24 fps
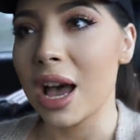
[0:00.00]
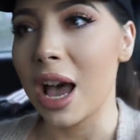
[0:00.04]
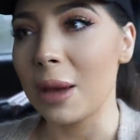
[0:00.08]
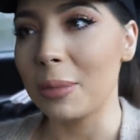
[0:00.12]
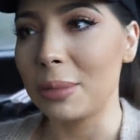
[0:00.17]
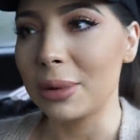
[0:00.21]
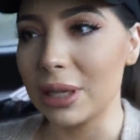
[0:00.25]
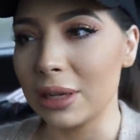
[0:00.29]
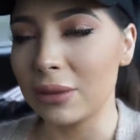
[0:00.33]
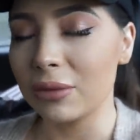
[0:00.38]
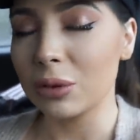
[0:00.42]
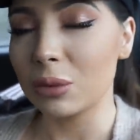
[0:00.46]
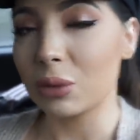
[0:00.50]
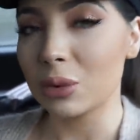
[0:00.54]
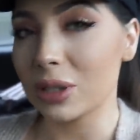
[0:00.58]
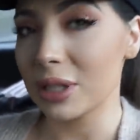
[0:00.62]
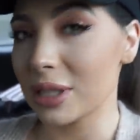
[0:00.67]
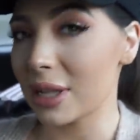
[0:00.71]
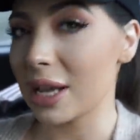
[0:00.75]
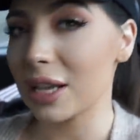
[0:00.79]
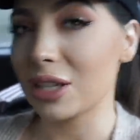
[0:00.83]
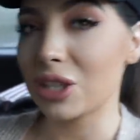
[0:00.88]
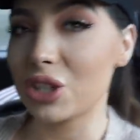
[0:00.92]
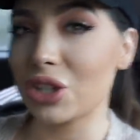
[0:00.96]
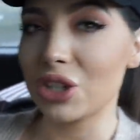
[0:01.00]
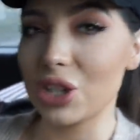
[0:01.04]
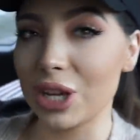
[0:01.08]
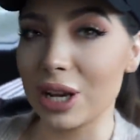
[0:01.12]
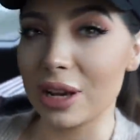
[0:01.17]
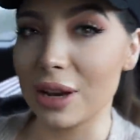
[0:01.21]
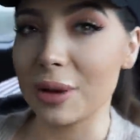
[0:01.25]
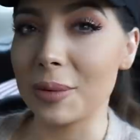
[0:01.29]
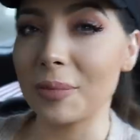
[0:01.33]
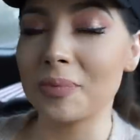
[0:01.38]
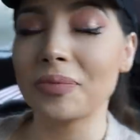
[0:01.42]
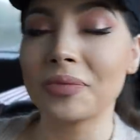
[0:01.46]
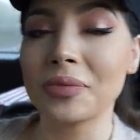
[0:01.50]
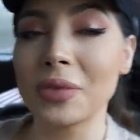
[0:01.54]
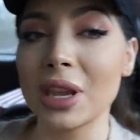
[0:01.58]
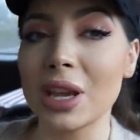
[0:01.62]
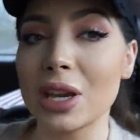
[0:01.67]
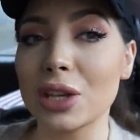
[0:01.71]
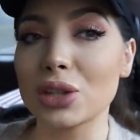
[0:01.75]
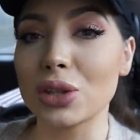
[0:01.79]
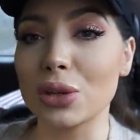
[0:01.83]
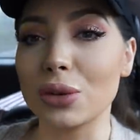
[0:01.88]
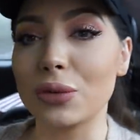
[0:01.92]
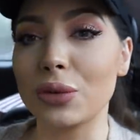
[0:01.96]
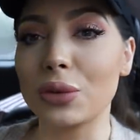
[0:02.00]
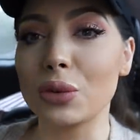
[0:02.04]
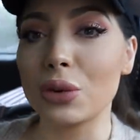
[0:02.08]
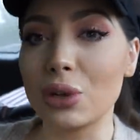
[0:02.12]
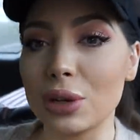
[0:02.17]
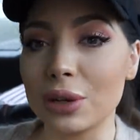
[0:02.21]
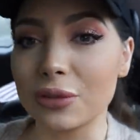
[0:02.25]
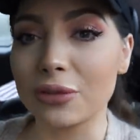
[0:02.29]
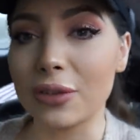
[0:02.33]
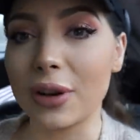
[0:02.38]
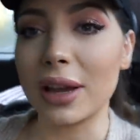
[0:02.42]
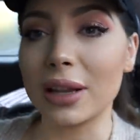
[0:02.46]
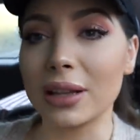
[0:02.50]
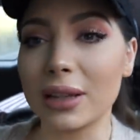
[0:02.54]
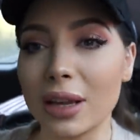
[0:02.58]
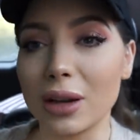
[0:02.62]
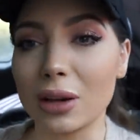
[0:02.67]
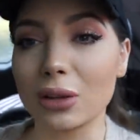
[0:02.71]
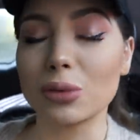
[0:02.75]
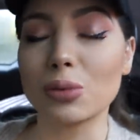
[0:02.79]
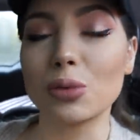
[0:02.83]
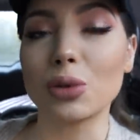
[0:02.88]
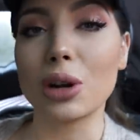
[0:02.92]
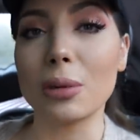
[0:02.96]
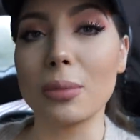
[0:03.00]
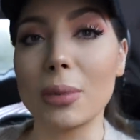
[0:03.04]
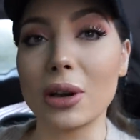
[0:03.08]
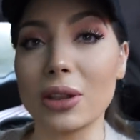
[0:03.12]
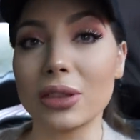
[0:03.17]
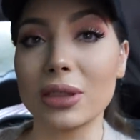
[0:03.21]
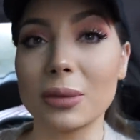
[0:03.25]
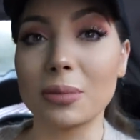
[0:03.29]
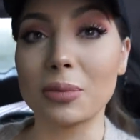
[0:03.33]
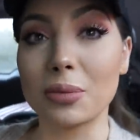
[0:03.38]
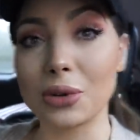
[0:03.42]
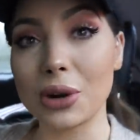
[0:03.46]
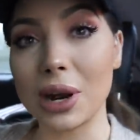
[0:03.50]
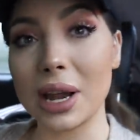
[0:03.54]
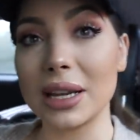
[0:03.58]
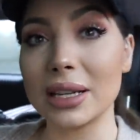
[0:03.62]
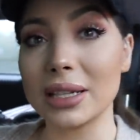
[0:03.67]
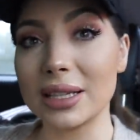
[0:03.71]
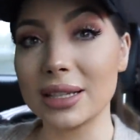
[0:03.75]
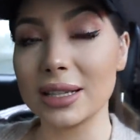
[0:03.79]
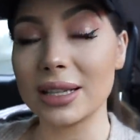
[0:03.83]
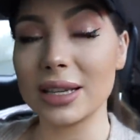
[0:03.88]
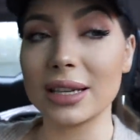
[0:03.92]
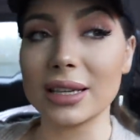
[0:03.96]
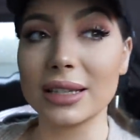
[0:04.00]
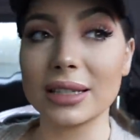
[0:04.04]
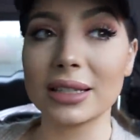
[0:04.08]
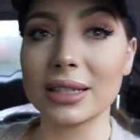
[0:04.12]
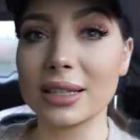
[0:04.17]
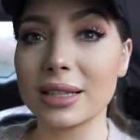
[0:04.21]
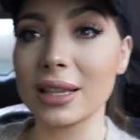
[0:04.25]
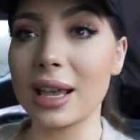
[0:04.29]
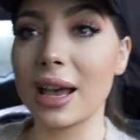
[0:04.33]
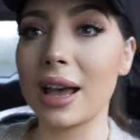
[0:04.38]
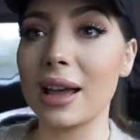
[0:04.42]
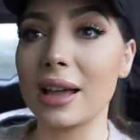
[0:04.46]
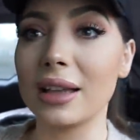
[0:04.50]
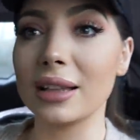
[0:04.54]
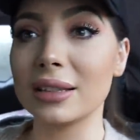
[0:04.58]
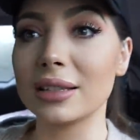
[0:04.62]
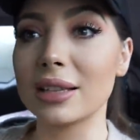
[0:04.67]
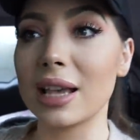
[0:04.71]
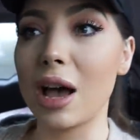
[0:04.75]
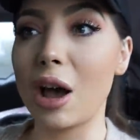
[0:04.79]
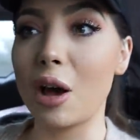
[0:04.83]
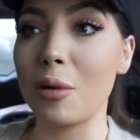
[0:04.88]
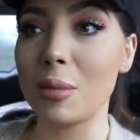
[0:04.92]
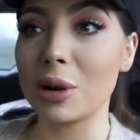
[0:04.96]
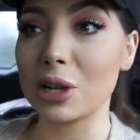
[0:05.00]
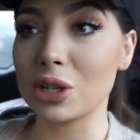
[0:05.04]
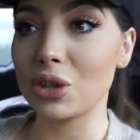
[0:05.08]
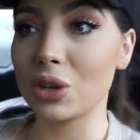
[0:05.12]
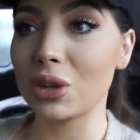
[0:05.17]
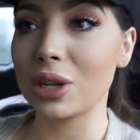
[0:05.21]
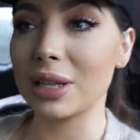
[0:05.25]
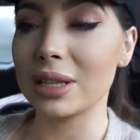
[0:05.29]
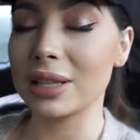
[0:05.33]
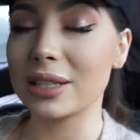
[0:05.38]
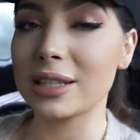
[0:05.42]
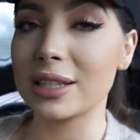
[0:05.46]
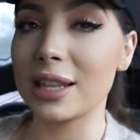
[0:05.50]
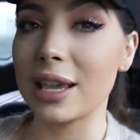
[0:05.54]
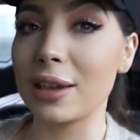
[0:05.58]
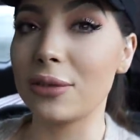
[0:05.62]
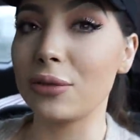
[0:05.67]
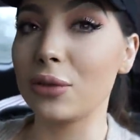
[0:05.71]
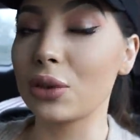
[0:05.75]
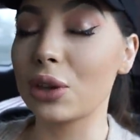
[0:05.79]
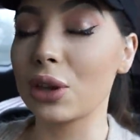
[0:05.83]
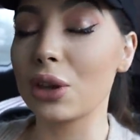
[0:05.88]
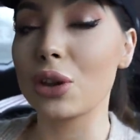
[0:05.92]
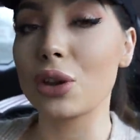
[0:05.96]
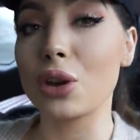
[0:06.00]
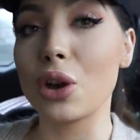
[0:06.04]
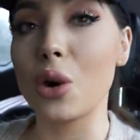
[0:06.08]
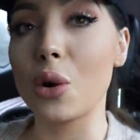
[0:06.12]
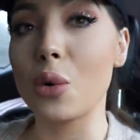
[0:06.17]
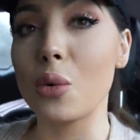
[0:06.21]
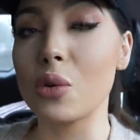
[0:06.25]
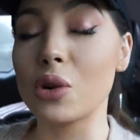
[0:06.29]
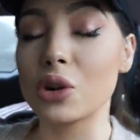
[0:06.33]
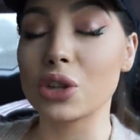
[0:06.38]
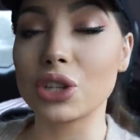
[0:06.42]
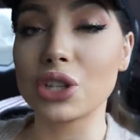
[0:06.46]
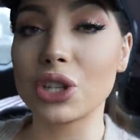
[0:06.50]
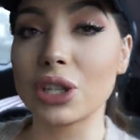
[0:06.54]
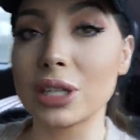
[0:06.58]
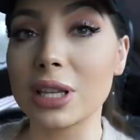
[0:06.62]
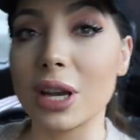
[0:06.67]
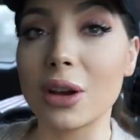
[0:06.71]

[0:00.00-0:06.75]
I believe it was last year. So if you want to find out more about the prices and how much you can save, you can go watch it.